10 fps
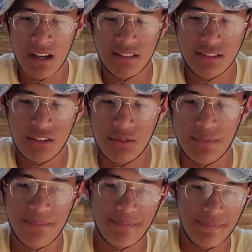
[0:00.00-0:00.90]
So
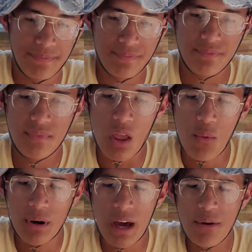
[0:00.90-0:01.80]

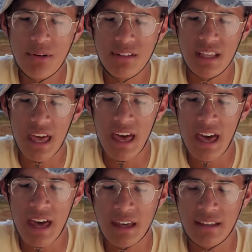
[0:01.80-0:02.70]
when I was
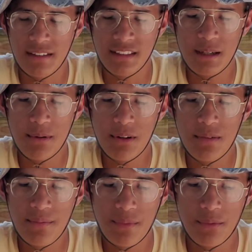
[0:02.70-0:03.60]
at Seaburn,
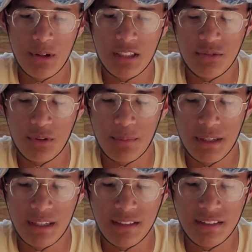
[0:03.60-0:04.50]
which will
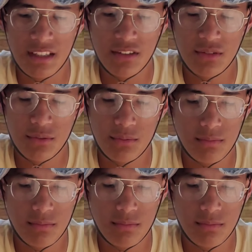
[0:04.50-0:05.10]
be six